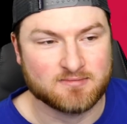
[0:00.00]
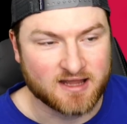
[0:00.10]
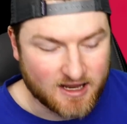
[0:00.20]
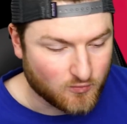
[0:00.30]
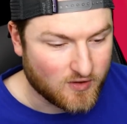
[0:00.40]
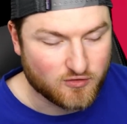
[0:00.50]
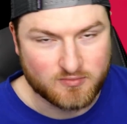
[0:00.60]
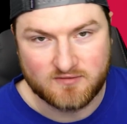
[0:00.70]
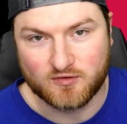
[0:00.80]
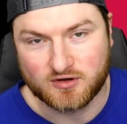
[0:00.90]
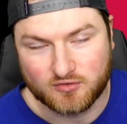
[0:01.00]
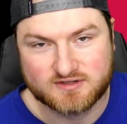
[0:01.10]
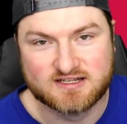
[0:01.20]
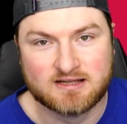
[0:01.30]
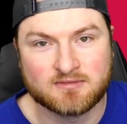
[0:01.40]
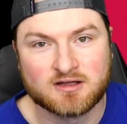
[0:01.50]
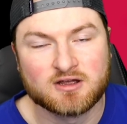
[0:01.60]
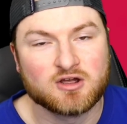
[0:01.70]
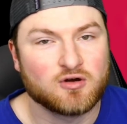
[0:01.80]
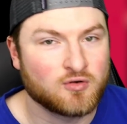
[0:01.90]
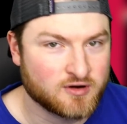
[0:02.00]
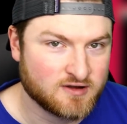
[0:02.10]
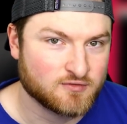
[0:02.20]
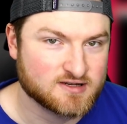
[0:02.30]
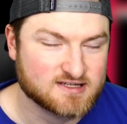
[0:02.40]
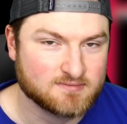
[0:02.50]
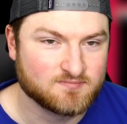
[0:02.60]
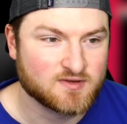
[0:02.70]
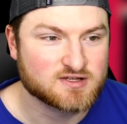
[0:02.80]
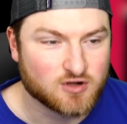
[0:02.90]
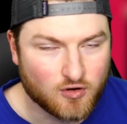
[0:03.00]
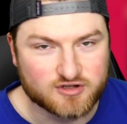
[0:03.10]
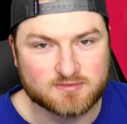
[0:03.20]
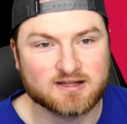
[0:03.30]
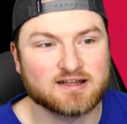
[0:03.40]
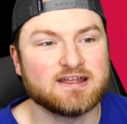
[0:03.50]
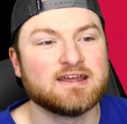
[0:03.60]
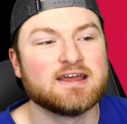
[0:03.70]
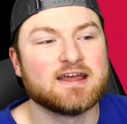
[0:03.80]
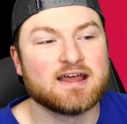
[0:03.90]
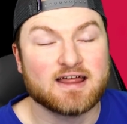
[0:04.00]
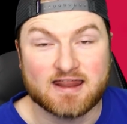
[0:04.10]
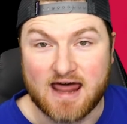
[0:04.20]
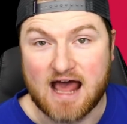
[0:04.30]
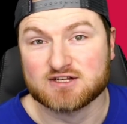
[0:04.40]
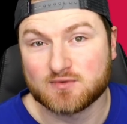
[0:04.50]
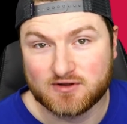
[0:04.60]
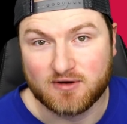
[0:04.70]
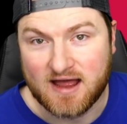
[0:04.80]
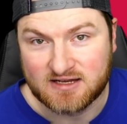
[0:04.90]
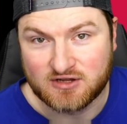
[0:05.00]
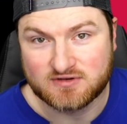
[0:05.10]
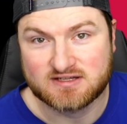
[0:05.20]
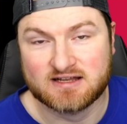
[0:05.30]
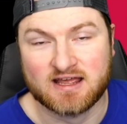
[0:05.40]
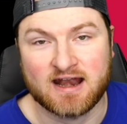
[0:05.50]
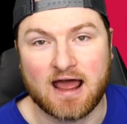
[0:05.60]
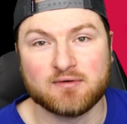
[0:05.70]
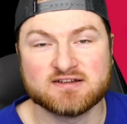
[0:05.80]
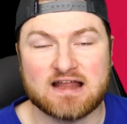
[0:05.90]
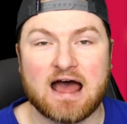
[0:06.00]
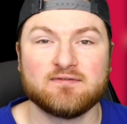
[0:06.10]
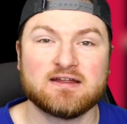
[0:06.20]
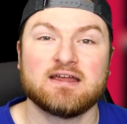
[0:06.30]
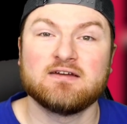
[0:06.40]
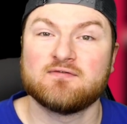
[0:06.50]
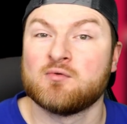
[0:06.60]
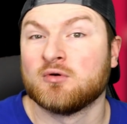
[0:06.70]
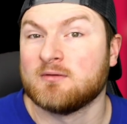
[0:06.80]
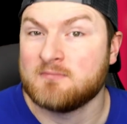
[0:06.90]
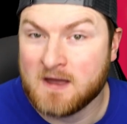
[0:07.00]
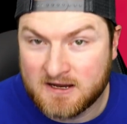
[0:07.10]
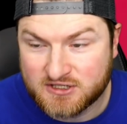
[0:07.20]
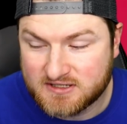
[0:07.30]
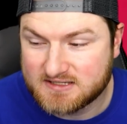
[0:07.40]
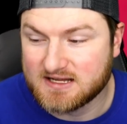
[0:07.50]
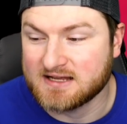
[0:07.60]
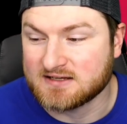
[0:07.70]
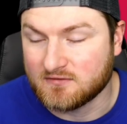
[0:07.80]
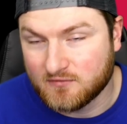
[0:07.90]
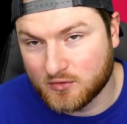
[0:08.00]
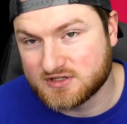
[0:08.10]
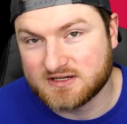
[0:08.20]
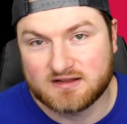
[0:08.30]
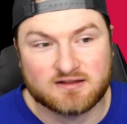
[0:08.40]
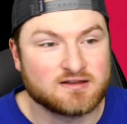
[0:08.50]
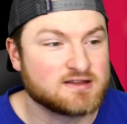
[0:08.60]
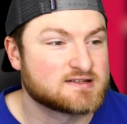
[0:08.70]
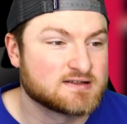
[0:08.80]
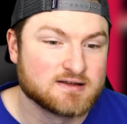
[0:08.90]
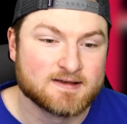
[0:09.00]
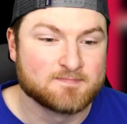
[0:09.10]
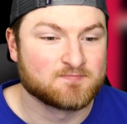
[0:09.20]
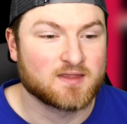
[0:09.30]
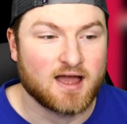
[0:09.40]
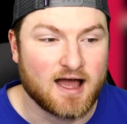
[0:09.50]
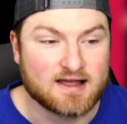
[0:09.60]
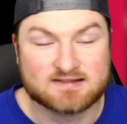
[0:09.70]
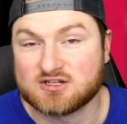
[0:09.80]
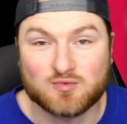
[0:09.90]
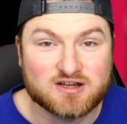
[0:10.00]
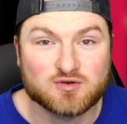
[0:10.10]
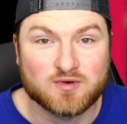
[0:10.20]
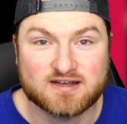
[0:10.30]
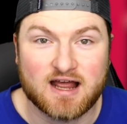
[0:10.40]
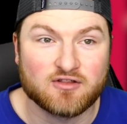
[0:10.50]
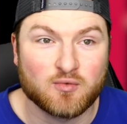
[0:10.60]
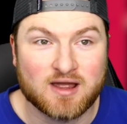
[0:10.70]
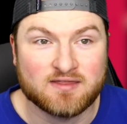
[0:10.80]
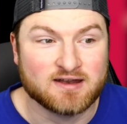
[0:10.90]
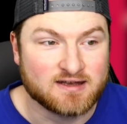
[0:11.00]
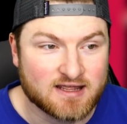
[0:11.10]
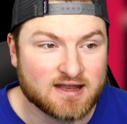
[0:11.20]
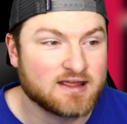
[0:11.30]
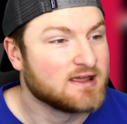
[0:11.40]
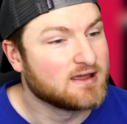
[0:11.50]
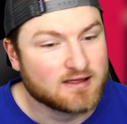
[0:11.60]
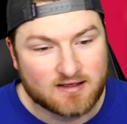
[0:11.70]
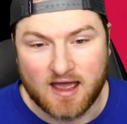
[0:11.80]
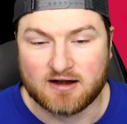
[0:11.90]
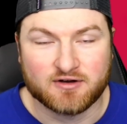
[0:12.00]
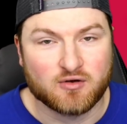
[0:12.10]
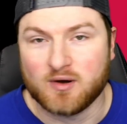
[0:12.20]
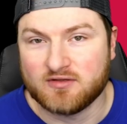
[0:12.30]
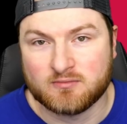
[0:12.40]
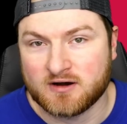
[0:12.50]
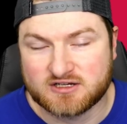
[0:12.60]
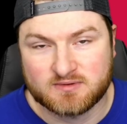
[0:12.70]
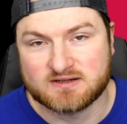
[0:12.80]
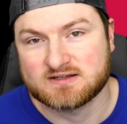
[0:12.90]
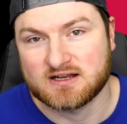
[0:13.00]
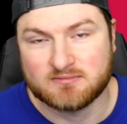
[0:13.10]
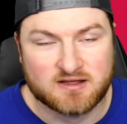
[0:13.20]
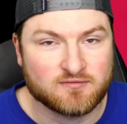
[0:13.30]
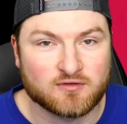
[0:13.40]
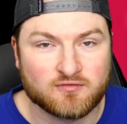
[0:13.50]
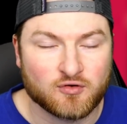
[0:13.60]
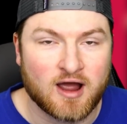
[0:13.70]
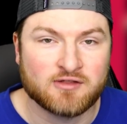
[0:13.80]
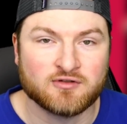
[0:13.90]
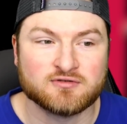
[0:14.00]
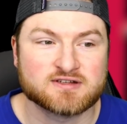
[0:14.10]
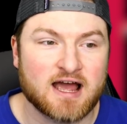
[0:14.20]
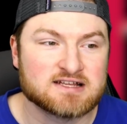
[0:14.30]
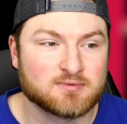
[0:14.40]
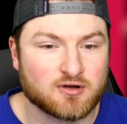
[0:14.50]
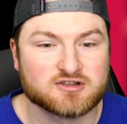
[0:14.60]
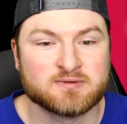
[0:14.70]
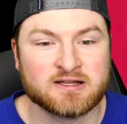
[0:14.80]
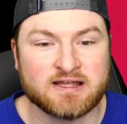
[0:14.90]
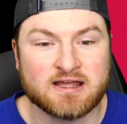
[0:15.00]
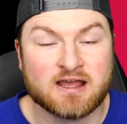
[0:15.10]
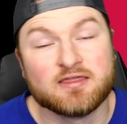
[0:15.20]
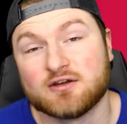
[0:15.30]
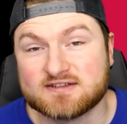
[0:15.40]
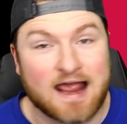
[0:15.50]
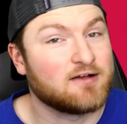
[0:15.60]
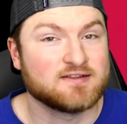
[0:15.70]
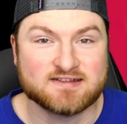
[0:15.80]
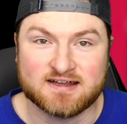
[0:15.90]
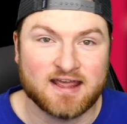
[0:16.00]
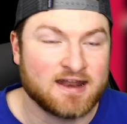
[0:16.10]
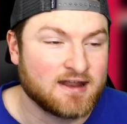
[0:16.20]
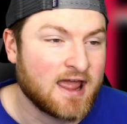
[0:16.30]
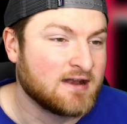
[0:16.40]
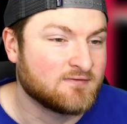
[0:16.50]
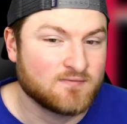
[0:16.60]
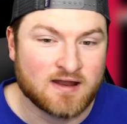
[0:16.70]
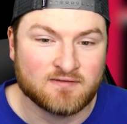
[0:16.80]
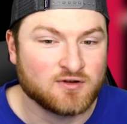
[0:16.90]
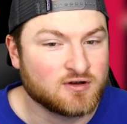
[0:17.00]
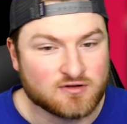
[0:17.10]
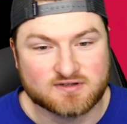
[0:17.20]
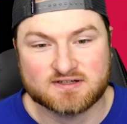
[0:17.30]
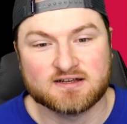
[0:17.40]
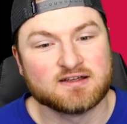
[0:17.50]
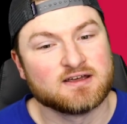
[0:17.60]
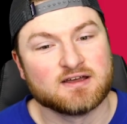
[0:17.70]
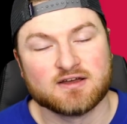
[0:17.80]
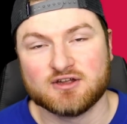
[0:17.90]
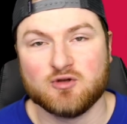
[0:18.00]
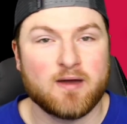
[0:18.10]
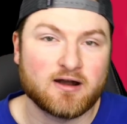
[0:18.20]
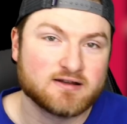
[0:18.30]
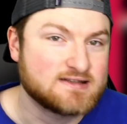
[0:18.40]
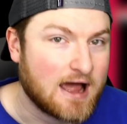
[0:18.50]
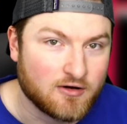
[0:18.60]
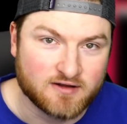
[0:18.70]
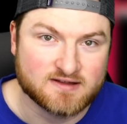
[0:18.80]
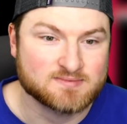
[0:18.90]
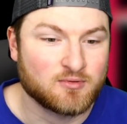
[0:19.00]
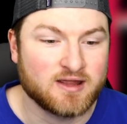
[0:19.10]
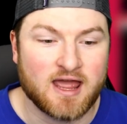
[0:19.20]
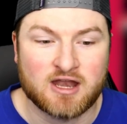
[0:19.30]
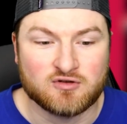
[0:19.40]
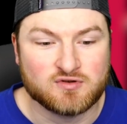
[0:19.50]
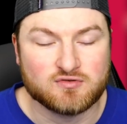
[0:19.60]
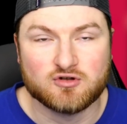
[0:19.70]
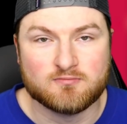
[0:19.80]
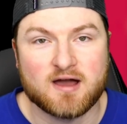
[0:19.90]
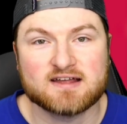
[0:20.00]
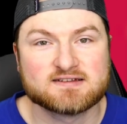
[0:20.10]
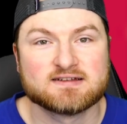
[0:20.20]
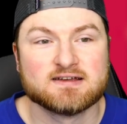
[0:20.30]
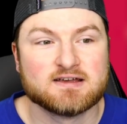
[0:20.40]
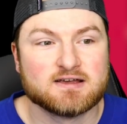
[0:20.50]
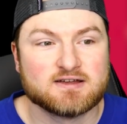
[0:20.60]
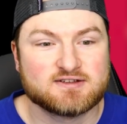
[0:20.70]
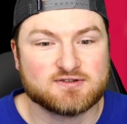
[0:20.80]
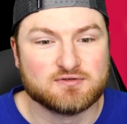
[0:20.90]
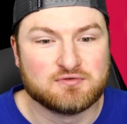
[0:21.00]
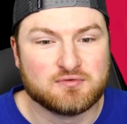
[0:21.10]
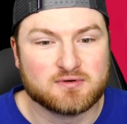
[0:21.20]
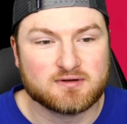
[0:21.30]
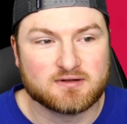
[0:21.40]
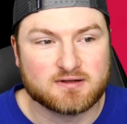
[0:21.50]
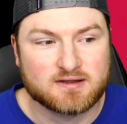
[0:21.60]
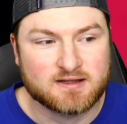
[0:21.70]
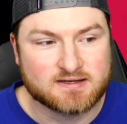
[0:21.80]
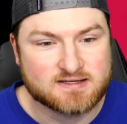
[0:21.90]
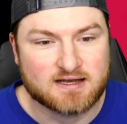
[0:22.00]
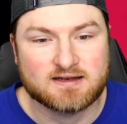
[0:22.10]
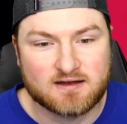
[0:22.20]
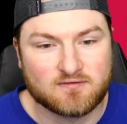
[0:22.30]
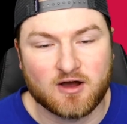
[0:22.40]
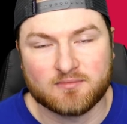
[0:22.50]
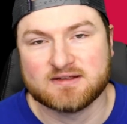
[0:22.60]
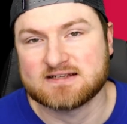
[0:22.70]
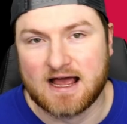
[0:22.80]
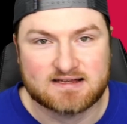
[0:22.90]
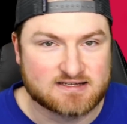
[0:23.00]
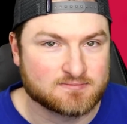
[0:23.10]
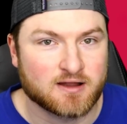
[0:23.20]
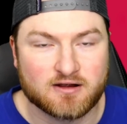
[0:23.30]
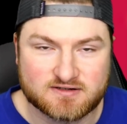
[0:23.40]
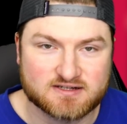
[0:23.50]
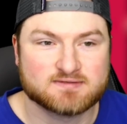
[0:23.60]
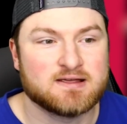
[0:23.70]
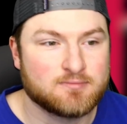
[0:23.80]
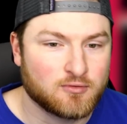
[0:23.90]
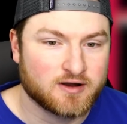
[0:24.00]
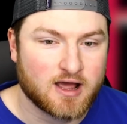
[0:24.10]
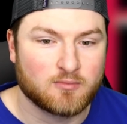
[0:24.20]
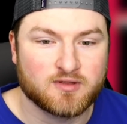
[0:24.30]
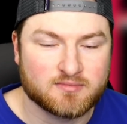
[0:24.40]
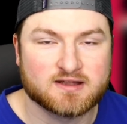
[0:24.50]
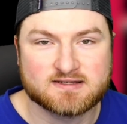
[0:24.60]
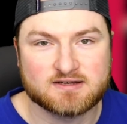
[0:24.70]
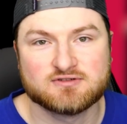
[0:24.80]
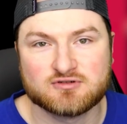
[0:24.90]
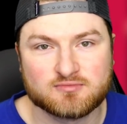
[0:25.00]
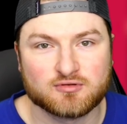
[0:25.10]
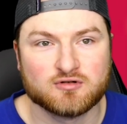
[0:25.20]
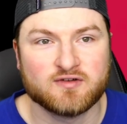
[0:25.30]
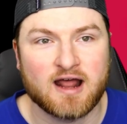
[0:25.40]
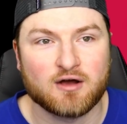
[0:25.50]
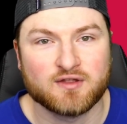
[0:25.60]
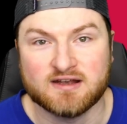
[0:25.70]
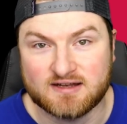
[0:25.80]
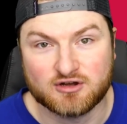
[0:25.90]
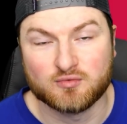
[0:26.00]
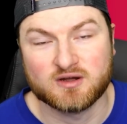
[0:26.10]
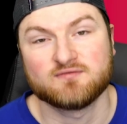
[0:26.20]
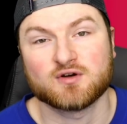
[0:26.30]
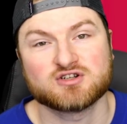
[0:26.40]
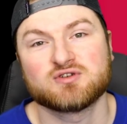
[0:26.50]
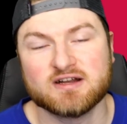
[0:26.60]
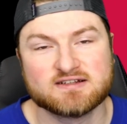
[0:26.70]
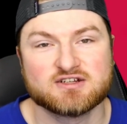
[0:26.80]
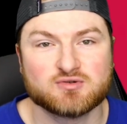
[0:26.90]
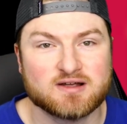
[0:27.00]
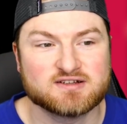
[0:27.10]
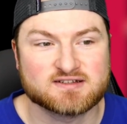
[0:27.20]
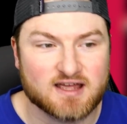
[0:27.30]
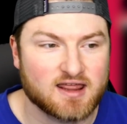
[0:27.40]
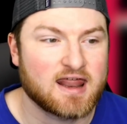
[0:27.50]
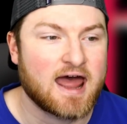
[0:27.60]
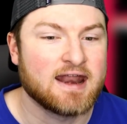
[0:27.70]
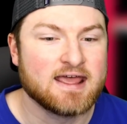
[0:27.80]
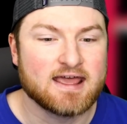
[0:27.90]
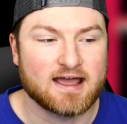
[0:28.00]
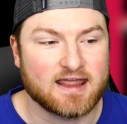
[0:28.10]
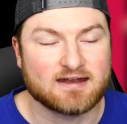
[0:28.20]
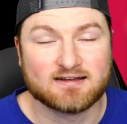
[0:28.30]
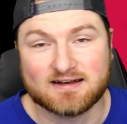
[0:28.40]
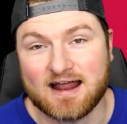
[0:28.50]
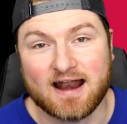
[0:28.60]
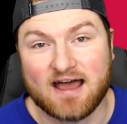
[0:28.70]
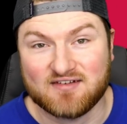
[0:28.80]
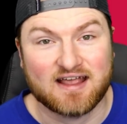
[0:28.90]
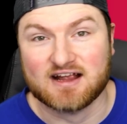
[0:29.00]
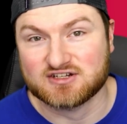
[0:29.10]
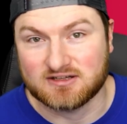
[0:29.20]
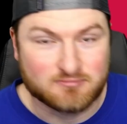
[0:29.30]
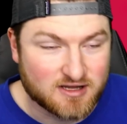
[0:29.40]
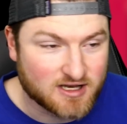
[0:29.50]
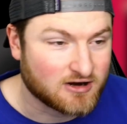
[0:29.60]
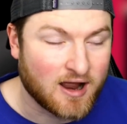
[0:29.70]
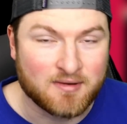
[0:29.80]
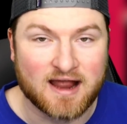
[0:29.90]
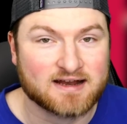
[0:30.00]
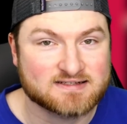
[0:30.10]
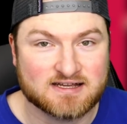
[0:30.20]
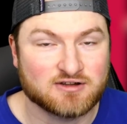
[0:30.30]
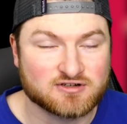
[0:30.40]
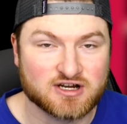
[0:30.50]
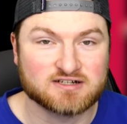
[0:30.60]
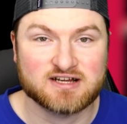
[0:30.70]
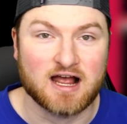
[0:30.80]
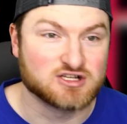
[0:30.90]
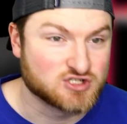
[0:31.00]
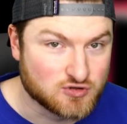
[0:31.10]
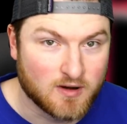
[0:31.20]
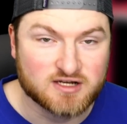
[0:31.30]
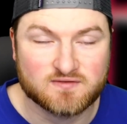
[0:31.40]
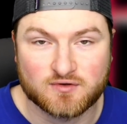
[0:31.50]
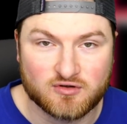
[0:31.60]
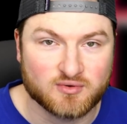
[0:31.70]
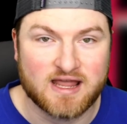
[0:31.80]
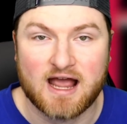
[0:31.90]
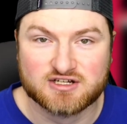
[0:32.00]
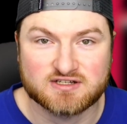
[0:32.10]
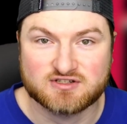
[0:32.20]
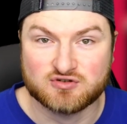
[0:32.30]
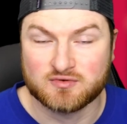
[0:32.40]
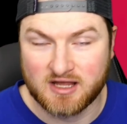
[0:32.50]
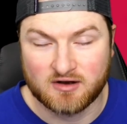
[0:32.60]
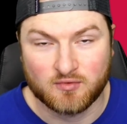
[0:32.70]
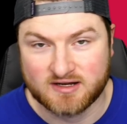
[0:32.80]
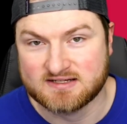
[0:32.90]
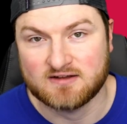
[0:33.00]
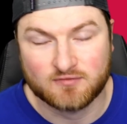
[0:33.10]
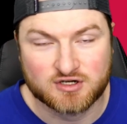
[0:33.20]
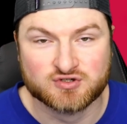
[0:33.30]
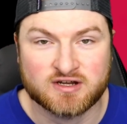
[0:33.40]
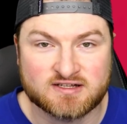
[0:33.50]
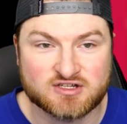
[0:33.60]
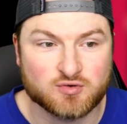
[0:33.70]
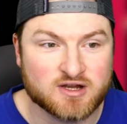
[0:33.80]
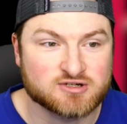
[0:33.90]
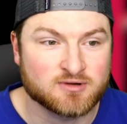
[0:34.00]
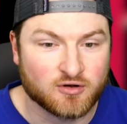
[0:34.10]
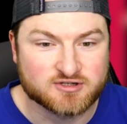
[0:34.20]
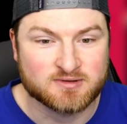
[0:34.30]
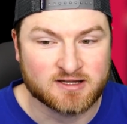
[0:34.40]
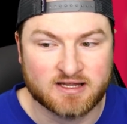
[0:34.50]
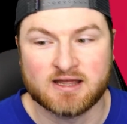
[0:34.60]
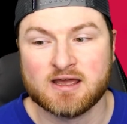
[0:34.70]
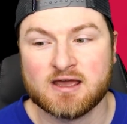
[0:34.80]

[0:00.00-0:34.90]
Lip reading: Again, whether it be for your team or a different team. So ultimately, that's where they're at in Houston. And I would just advocate for patience. It's unfortunate that this situation went down the way that it did. I don't know what the punishment is going to be for either of those guys, but ultimately they're talented. And if you're Houston, you bet on talent at this point and you do your best to continue to develop these guys as players and as people and help them continue to improve and how they deal with frustrating situations like that. Again, not having actually been there, I'm not going to sit here and judge guys too much for their reactions to, again, what is a frustrating situation. But ultimately,